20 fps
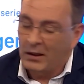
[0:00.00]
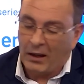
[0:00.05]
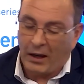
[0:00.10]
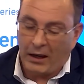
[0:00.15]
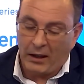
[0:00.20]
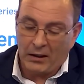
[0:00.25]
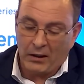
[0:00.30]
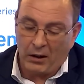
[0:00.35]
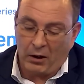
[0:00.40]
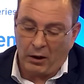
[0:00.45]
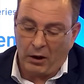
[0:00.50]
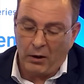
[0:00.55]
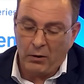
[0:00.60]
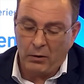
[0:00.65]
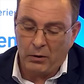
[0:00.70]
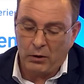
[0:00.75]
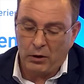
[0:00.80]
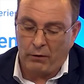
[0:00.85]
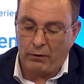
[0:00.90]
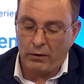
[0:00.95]
And I
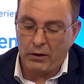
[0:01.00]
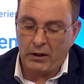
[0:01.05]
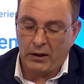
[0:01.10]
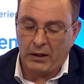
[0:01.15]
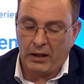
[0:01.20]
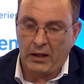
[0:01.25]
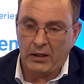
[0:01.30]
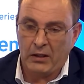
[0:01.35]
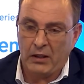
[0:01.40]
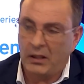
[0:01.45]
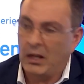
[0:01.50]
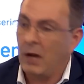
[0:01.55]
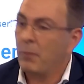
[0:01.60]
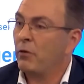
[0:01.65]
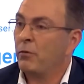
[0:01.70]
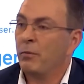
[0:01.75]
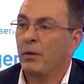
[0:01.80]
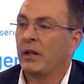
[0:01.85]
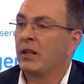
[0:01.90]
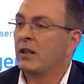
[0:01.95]
know sovereignty has a
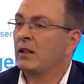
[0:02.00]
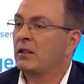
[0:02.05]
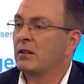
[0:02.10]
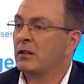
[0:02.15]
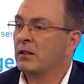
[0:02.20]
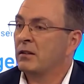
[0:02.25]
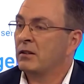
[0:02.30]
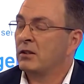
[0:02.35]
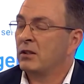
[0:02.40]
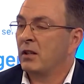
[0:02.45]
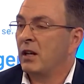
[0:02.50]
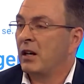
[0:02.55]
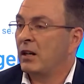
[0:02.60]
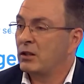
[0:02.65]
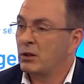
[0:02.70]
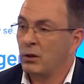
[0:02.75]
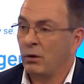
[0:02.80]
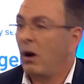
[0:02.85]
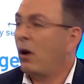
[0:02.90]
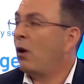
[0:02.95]
number of meanings
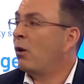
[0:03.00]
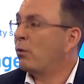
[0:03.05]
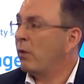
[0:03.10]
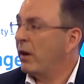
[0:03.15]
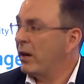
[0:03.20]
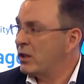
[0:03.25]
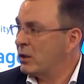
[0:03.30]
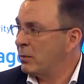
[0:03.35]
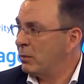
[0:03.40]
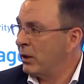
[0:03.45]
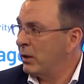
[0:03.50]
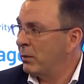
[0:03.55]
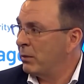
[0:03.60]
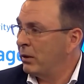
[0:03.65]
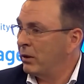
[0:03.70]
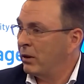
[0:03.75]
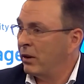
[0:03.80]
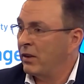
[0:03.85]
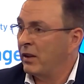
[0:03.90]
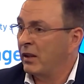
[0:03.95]
to a whole range of
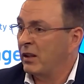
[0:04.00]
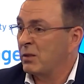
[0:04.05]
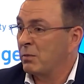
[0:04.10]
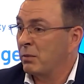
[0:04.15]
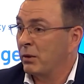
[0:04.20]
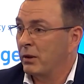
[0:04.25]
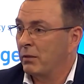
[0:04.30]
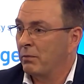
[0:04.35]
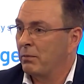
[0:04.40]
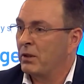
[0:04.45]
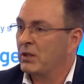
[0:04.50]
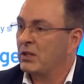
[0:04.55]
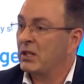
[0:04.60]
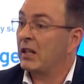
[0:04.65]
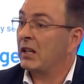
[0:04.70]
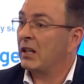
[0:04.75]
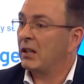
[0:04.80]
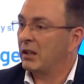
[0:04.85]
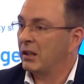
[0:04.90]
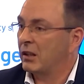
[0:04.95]
people, and I think it's been
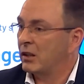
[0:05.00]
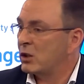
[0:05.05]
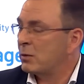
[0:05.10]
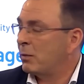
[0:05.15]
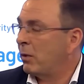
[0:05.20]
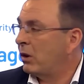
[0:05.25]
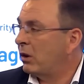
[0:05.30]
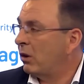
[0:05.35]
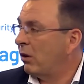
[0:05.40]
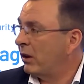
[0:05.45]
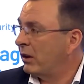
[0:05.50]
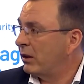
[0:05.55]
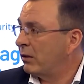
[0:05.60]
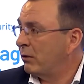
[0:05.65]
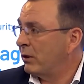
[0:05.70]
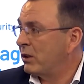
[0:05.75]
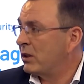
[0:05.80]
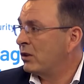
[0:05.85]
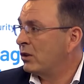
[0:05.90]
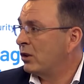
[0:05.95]
particularly in the spotlight in
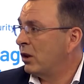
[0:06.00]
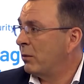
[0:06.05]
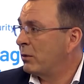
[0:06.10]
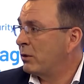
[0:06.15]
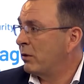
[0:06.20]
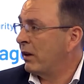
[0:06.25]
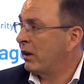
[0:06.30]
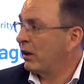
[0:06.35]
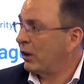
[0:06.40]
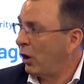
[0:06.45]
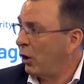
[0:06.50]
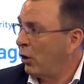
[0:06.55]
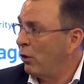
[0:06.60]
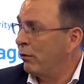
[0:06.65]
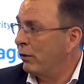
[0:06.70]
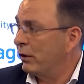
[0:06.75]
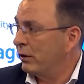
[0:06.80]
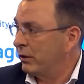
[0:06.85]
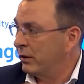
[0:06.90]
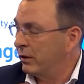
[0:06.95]
recent times around
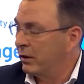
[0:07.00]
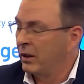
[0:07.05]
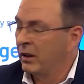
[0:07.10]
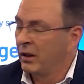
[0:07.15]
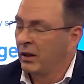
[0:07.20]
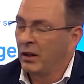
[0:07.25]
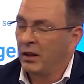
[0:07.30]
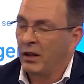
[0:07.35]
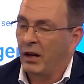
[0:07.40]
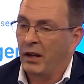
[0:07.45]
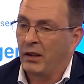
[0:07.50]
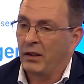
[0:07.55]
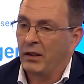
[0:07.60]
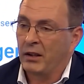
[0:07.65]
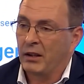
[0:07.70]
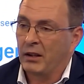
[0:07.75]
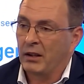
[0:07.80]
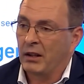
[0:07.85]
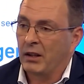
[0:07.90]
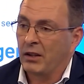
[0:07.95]
COVID and
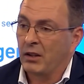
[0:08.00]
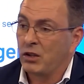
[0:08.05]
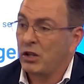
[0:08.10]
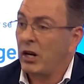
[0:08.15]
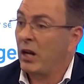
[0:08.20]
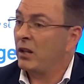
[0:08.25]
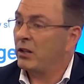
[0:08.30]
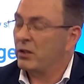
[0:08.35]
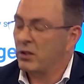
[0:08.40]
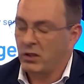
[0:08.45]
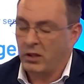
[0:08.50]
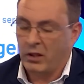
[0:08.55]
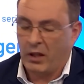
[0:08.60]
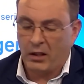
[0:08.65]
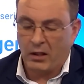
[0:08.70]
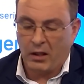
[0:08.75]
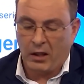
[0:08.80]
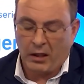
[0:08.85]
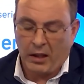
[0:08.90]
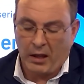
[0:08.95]
the challenges
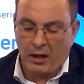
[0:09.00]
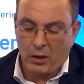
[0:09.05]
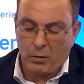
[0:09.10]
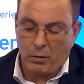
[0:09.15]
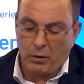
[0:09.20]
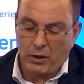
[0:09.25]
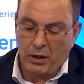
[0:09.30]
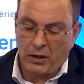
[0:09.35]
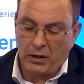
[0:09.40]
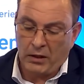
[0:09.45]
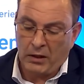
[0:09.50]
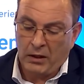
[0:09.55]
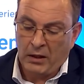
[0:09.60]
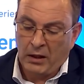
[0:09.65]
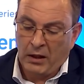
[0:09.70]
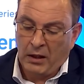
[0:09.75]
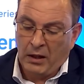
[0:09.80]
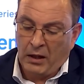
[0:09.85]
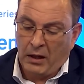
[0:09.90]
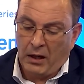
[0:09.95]
that has presented.
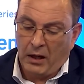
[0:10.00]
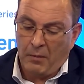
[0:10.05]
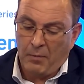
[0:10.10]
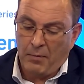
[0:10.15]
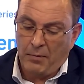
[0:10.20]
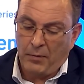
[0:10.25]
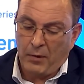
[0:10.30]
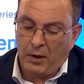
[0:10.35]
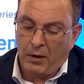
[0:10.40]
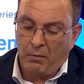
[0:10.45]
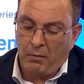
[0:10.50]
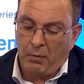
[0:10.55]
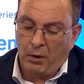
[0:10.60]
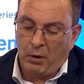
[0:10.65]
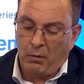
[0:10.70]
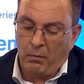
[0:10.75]
But